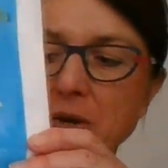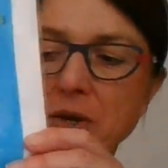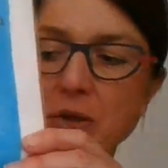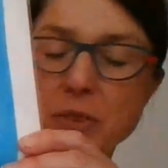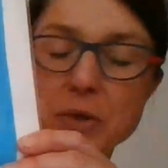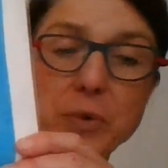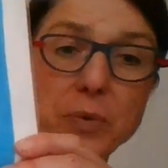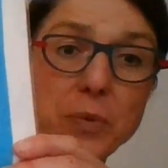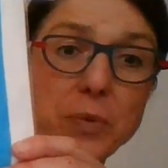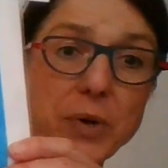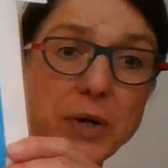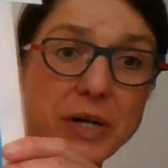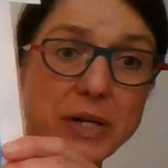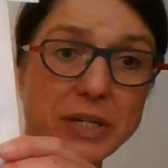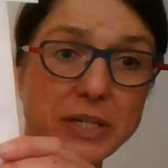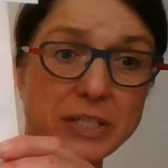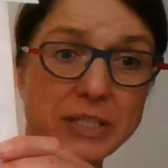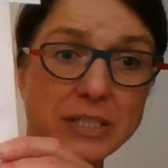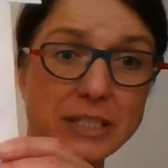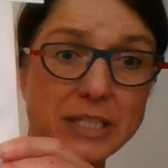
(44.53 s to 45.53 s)
the
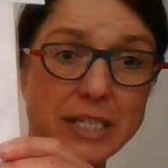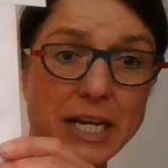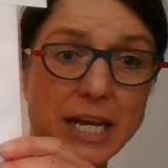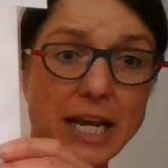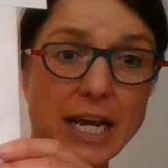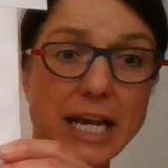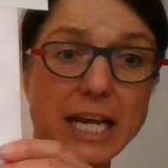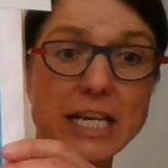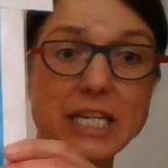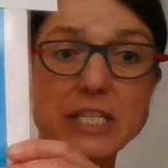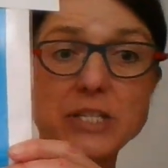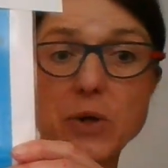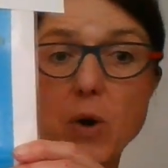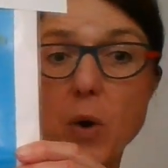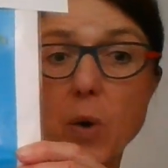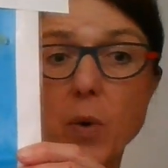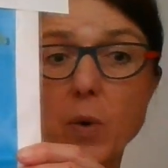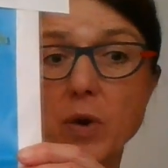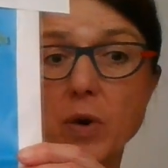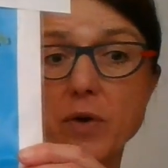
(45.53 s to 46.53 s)
world is
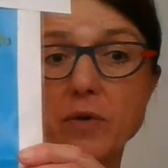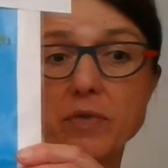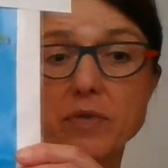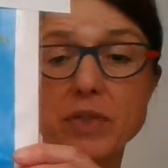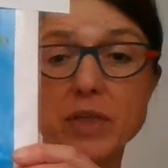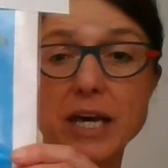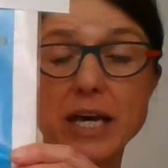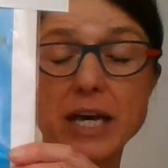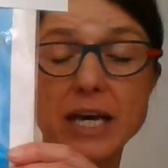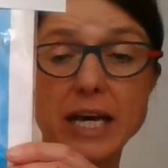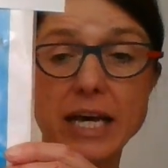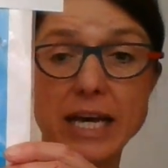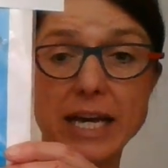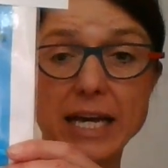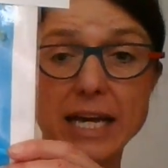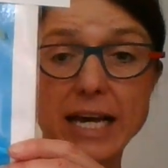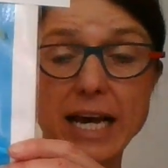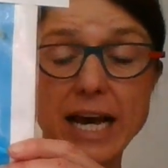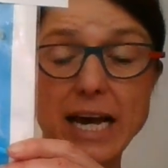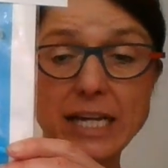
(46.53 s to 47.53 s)
all of the
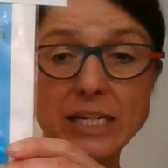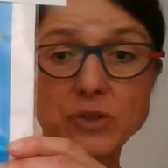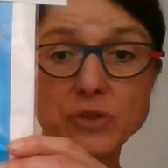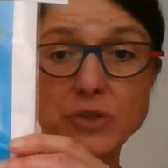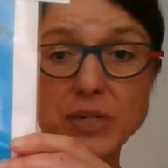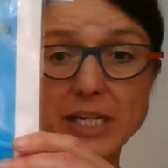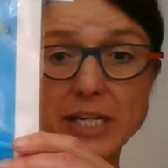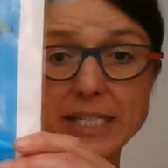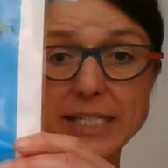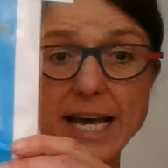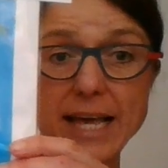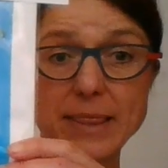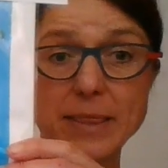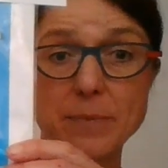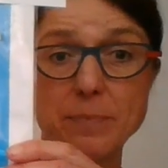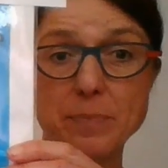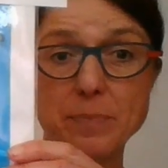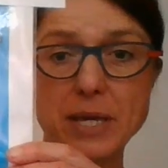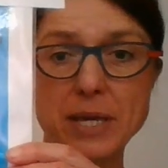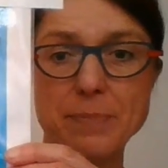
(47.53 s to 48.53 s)
countries and the
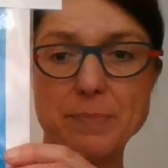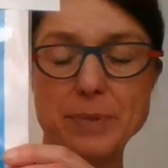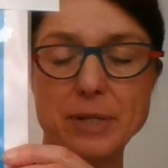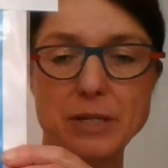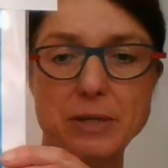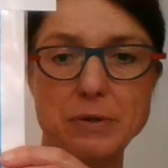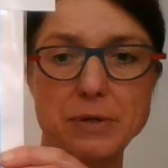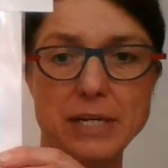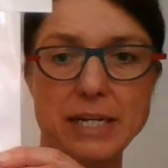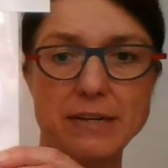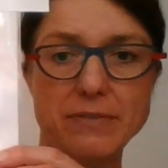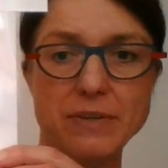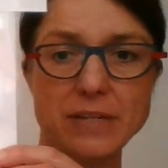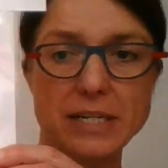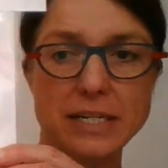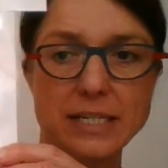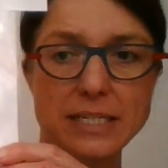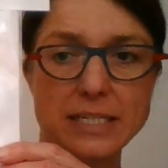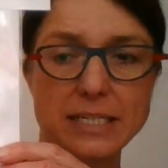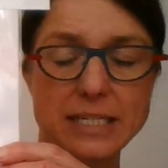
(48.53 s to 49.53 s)
people who live in
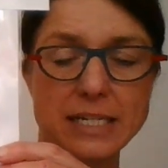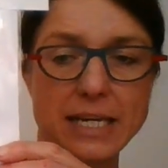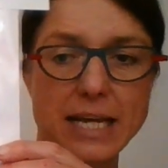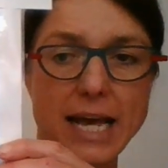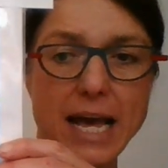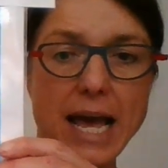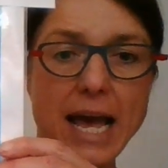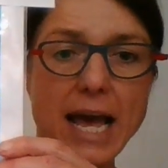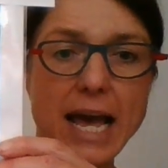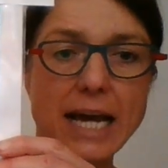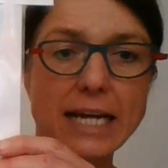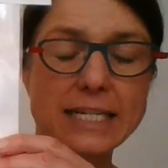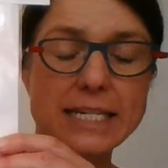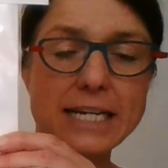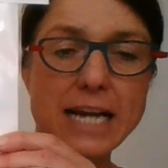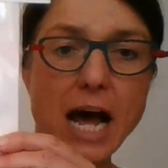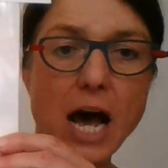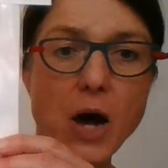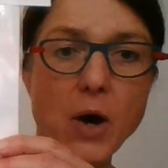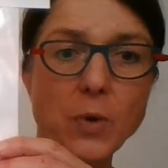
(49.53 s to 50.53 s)
it. And
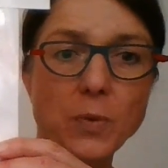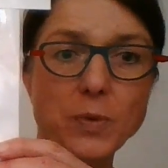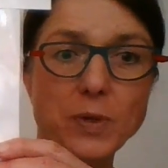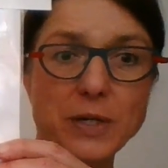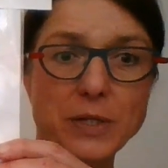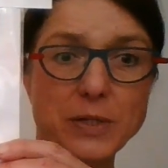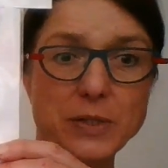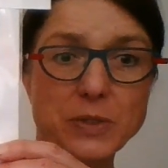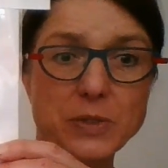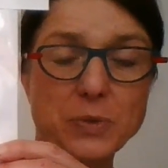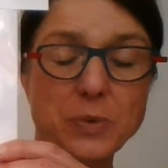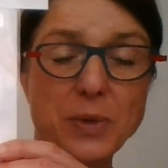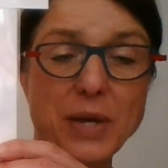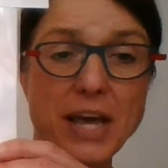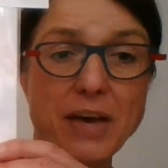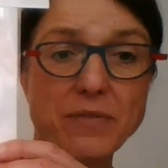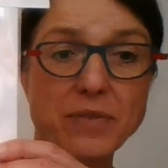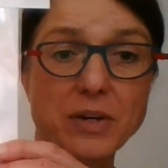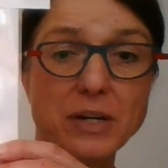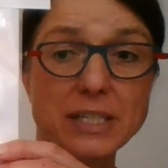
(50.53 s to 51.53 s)
in our world, we
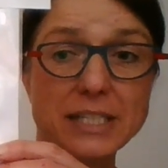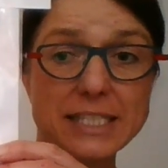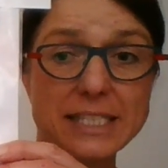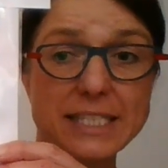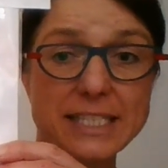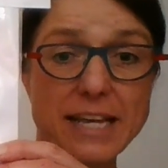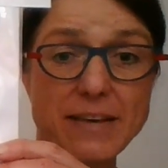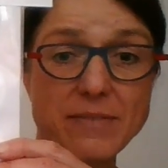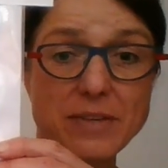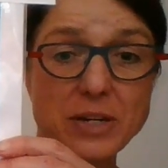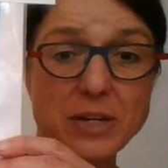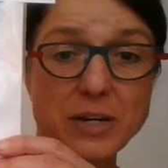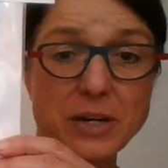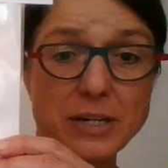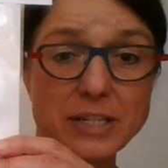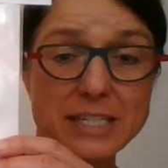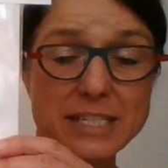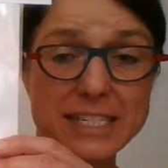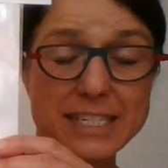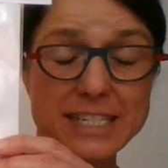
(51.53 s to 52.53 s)
have got 7
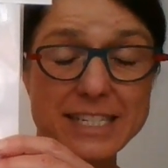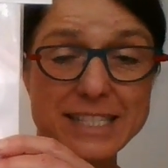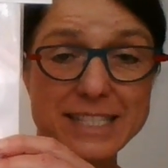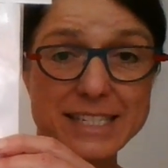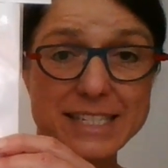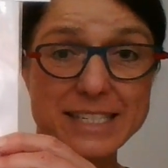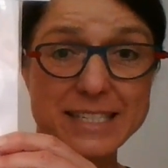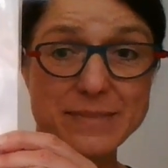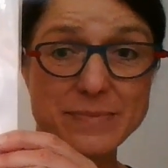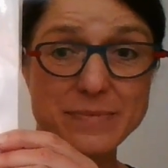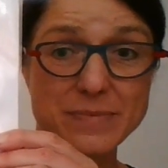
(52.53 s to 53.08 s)
continents.